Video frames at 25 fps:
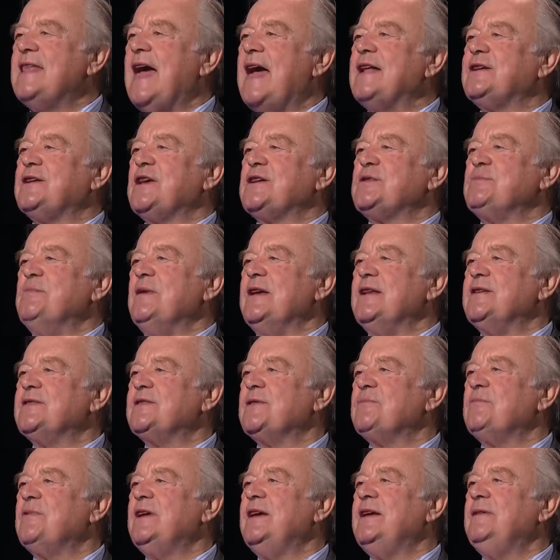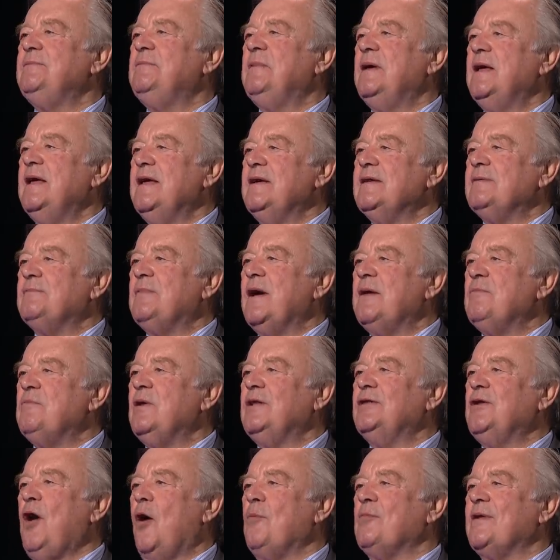that just means that we
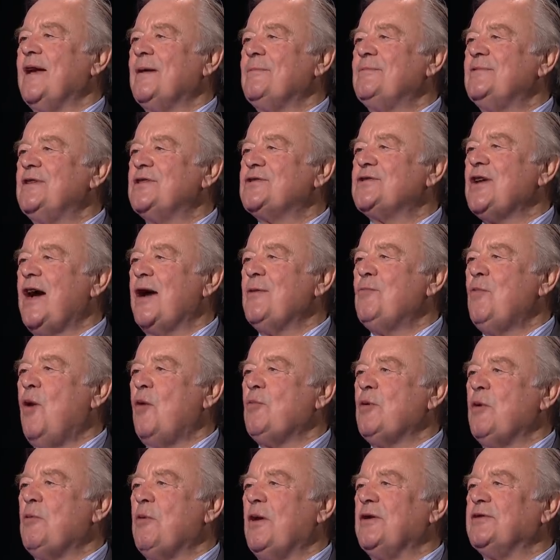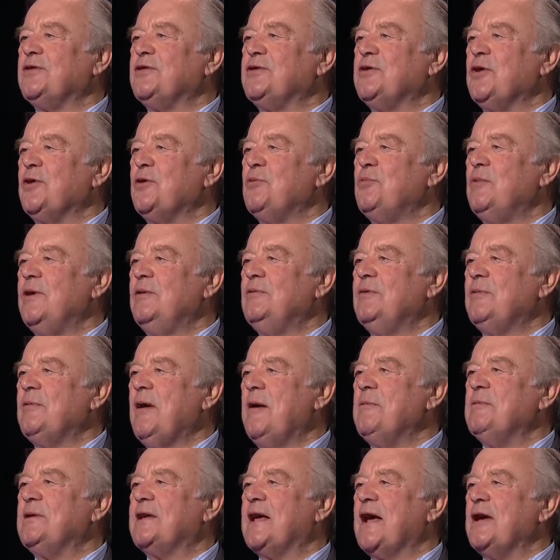will not be able to decide what we want to do. We
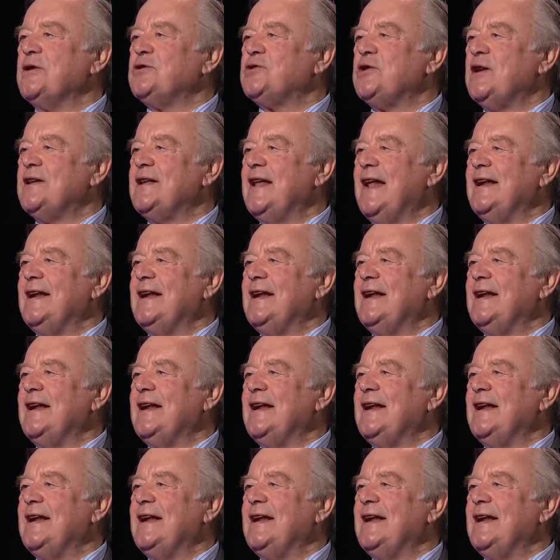won't negotiate